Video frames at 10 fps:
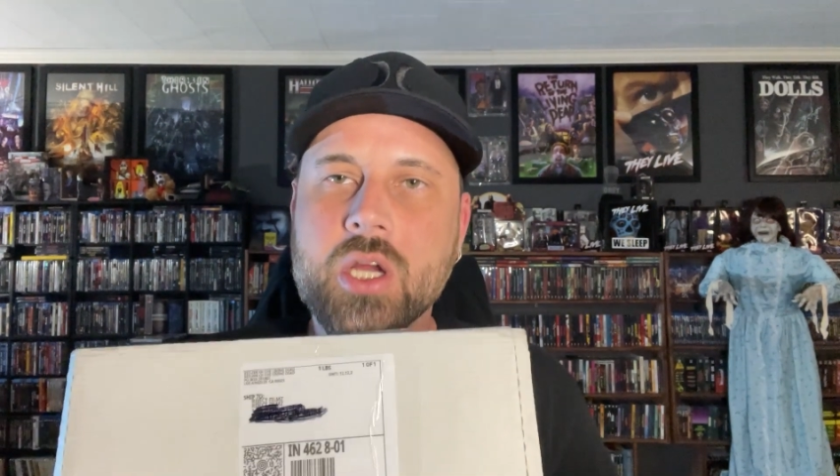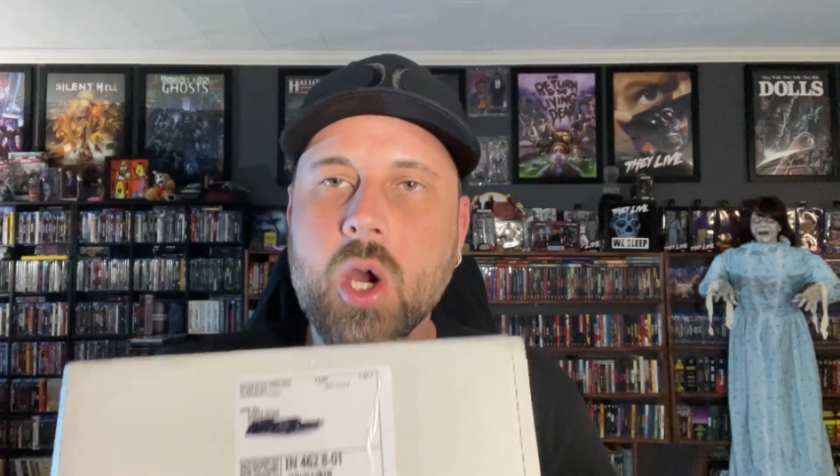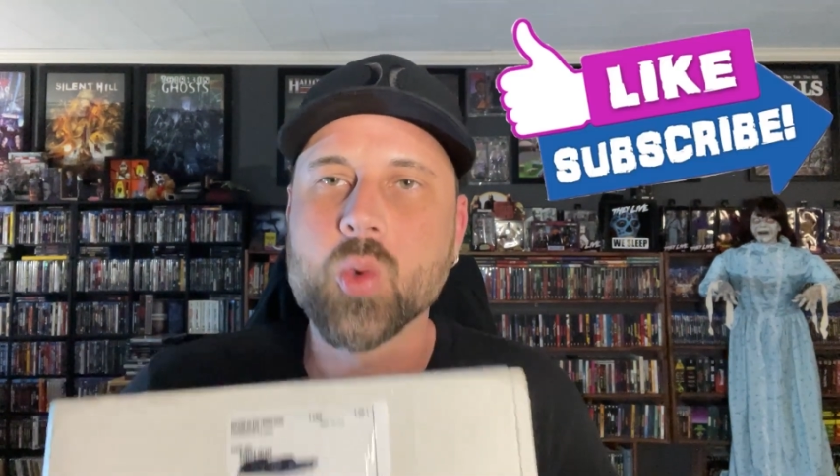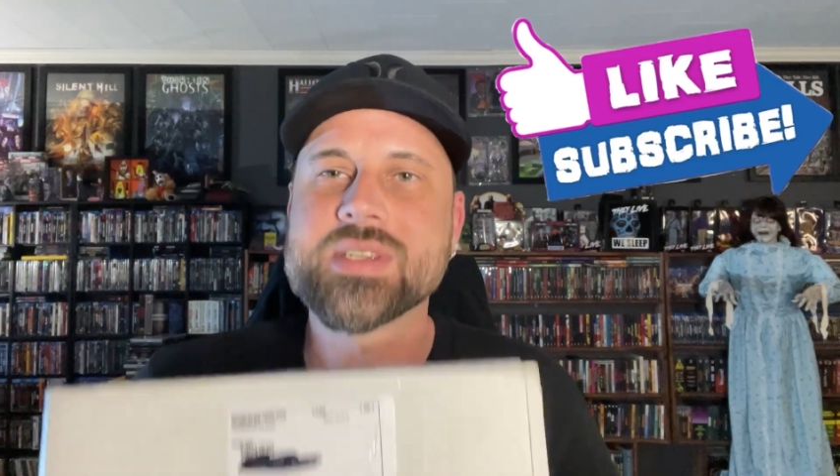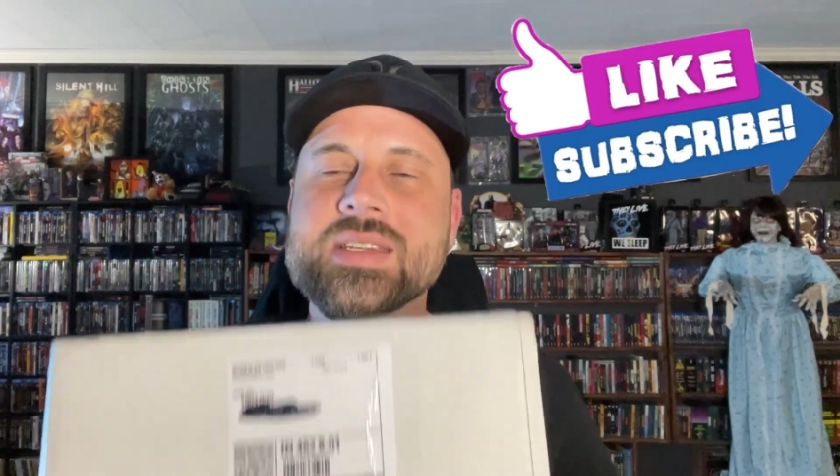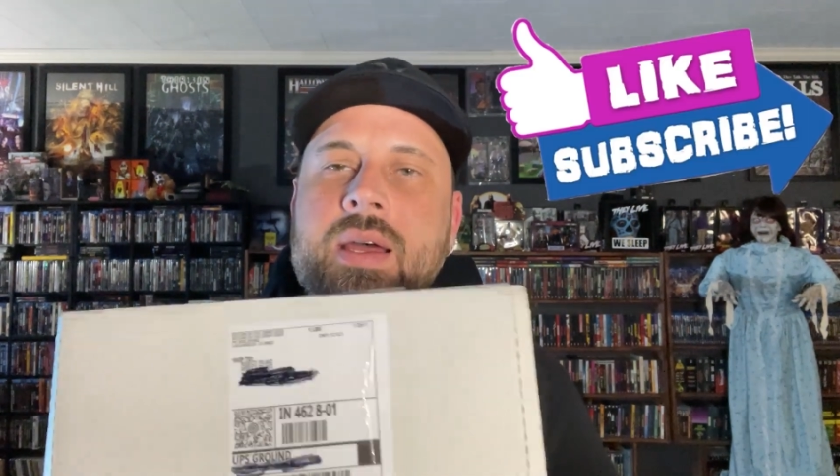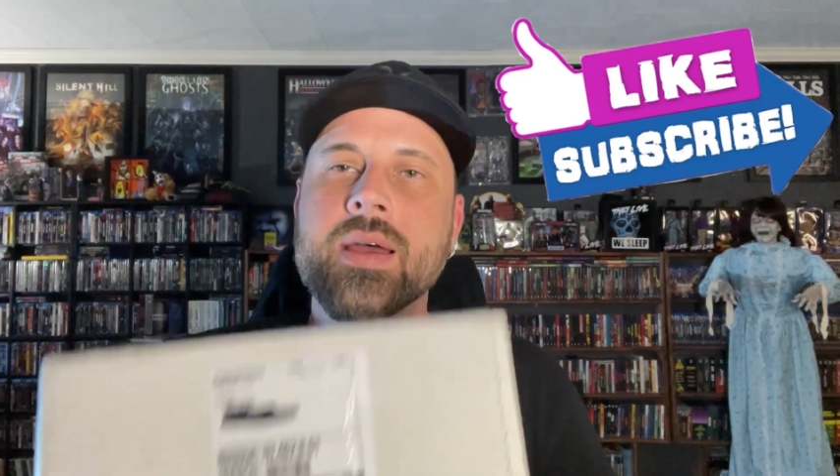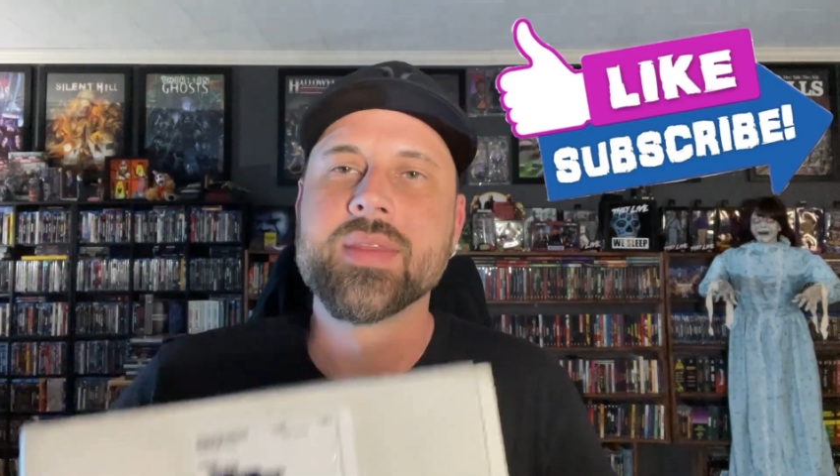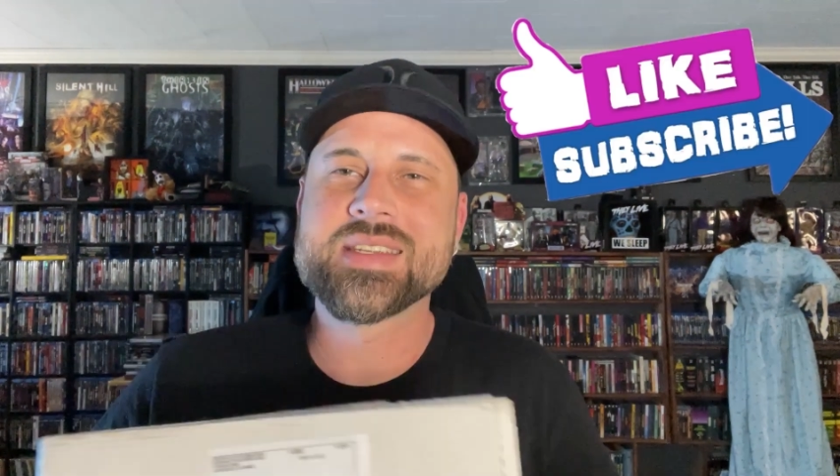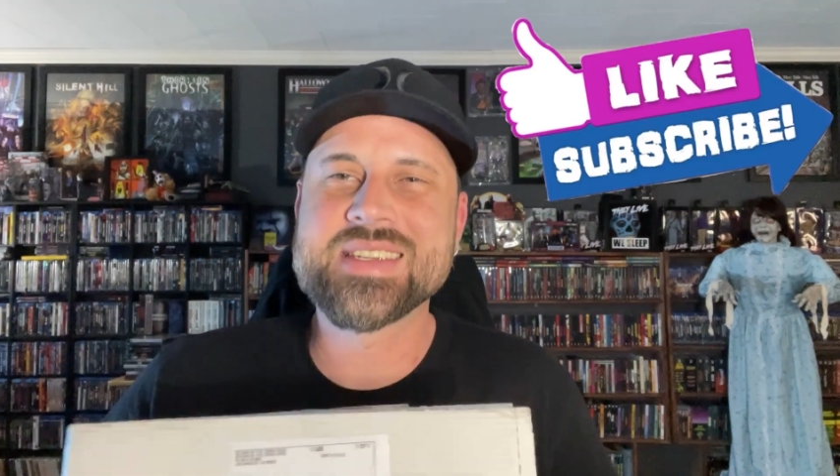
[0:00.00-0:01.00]
goats.
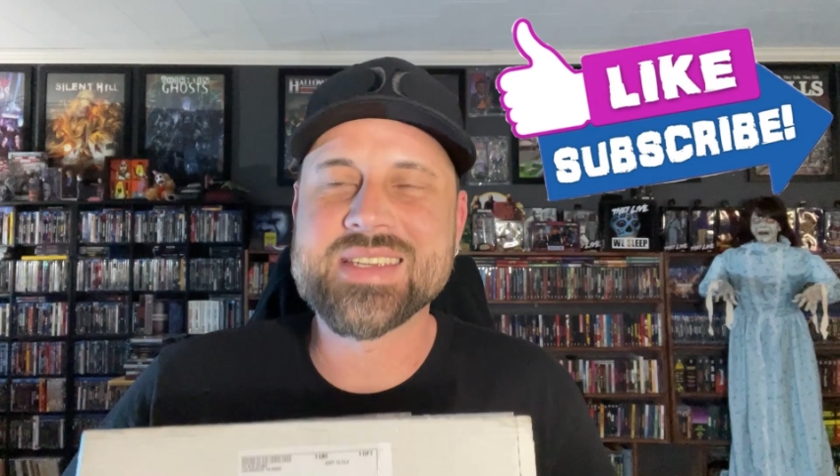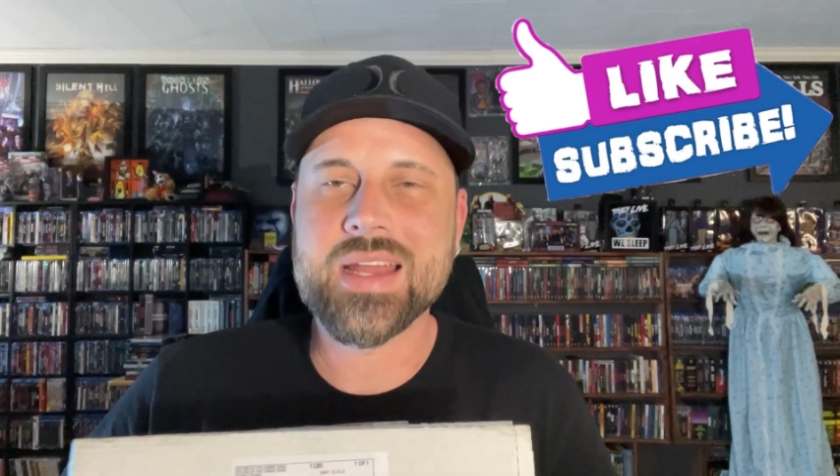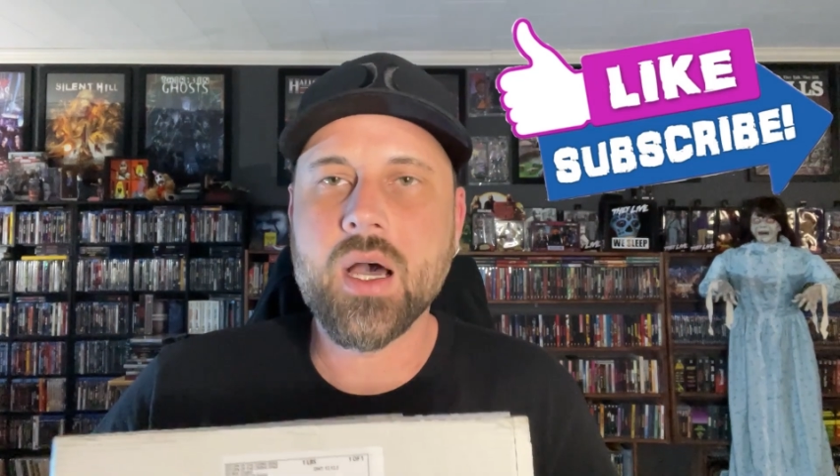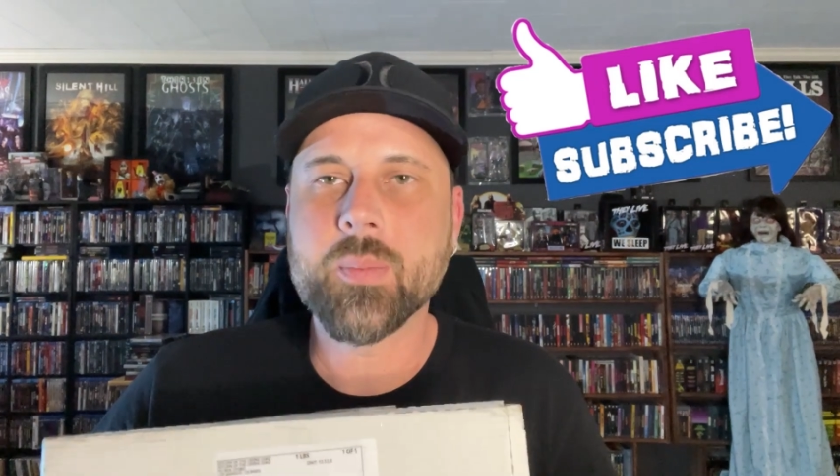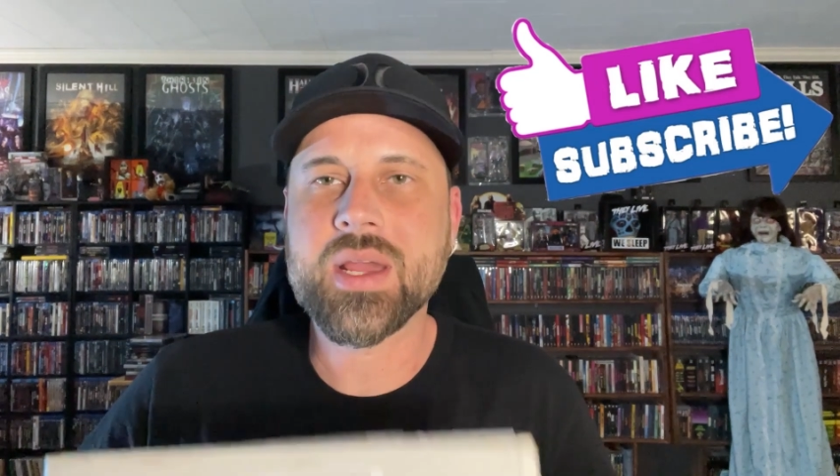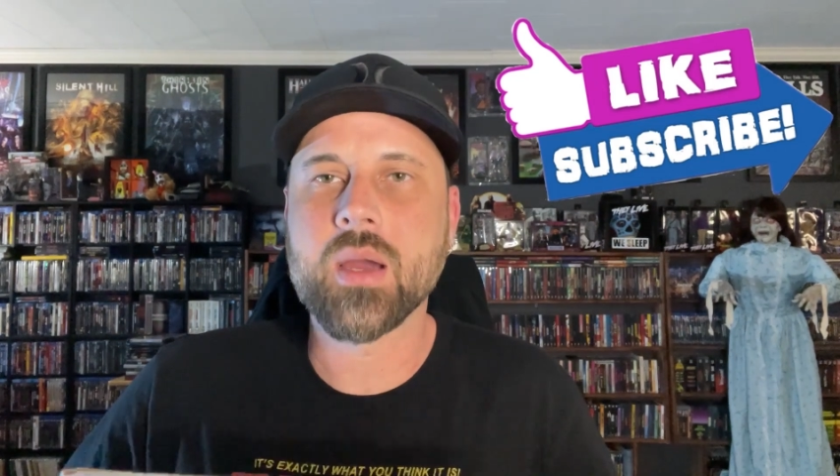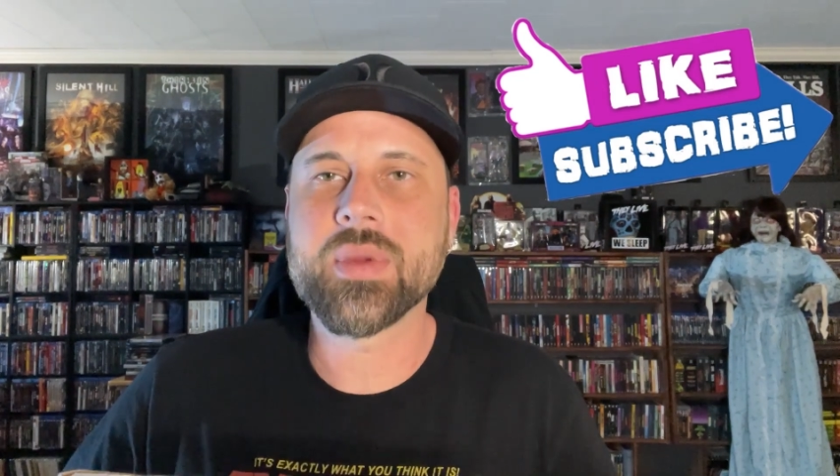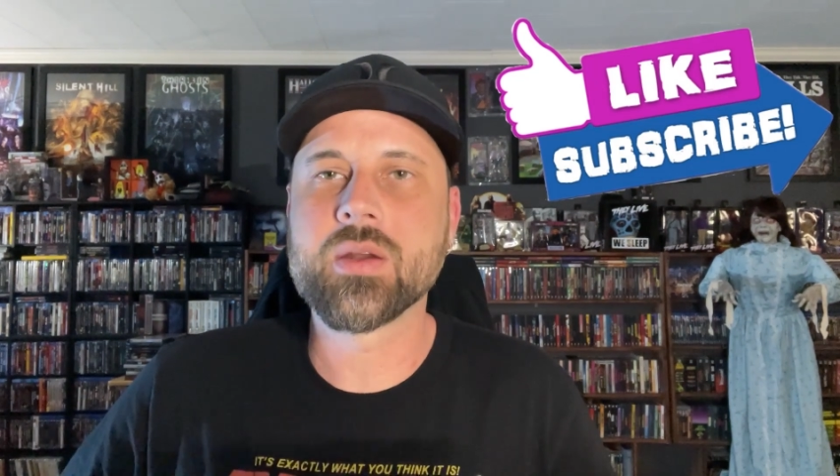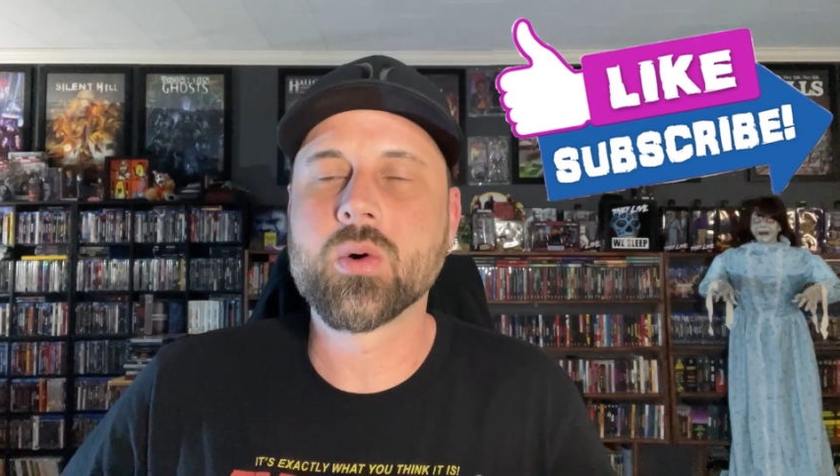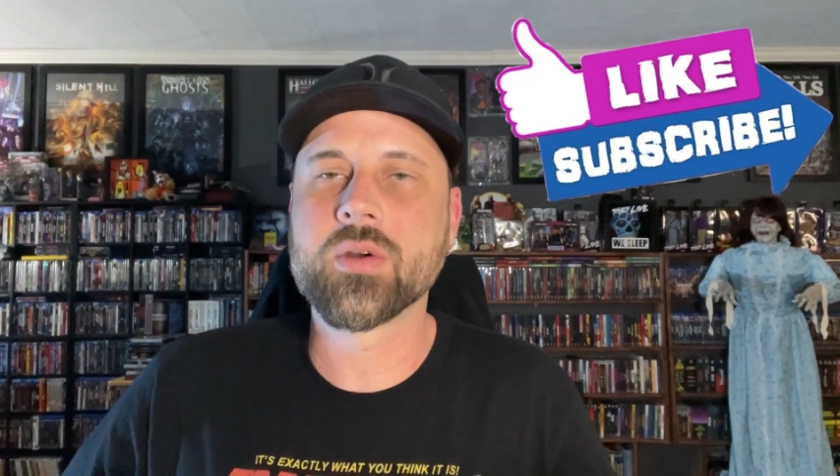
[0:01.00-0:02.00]
This is an
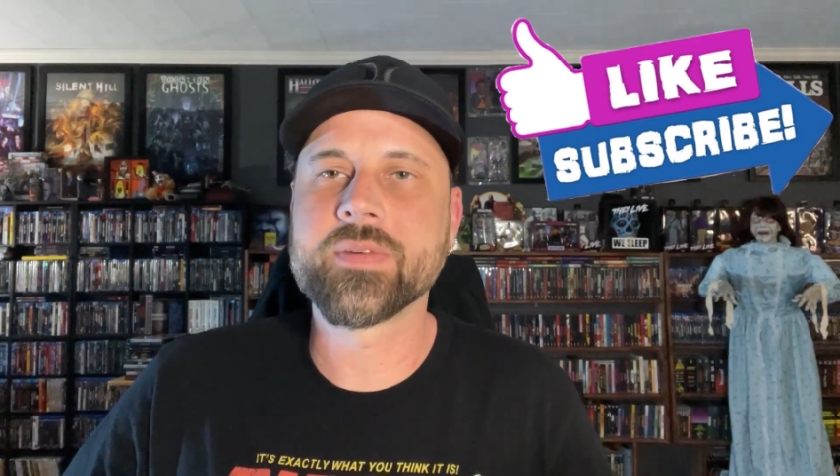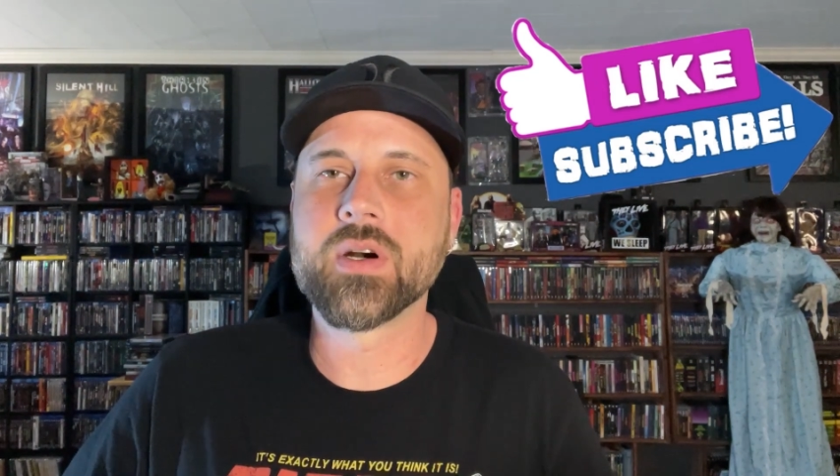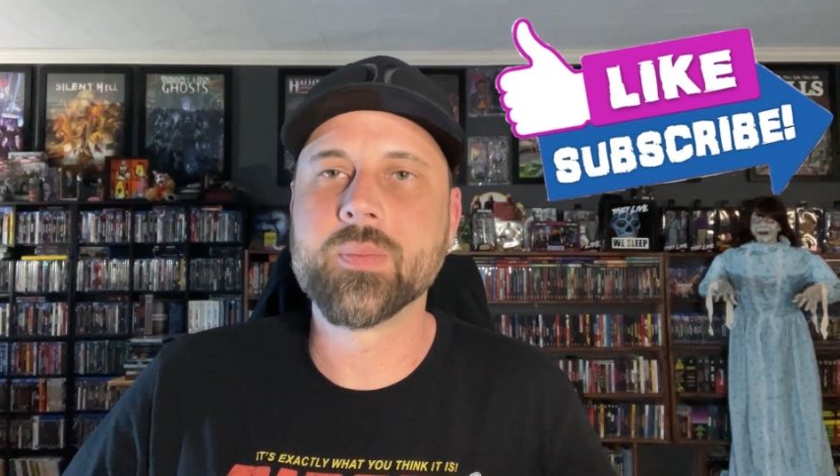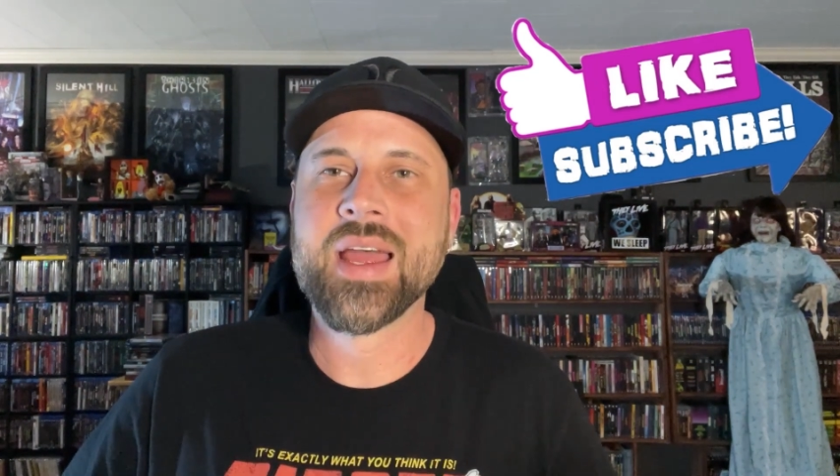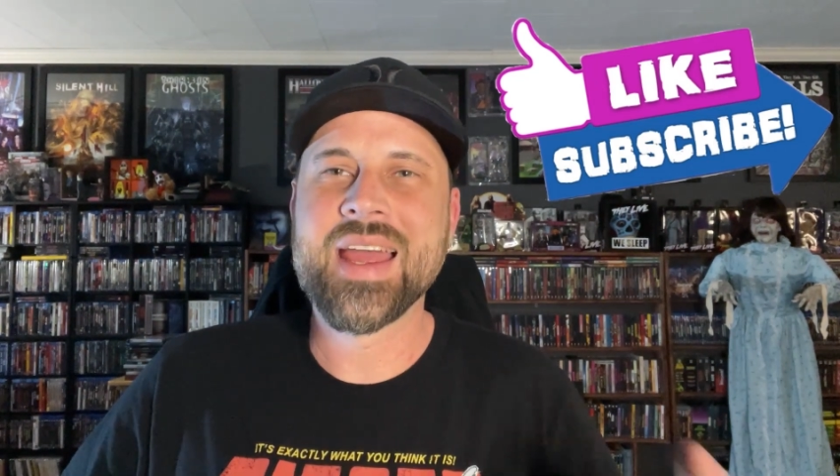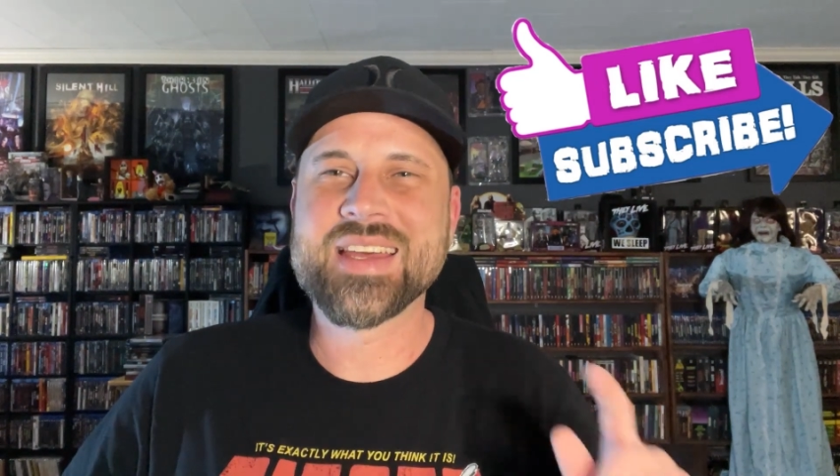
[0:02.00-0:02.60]
upcoming horror film,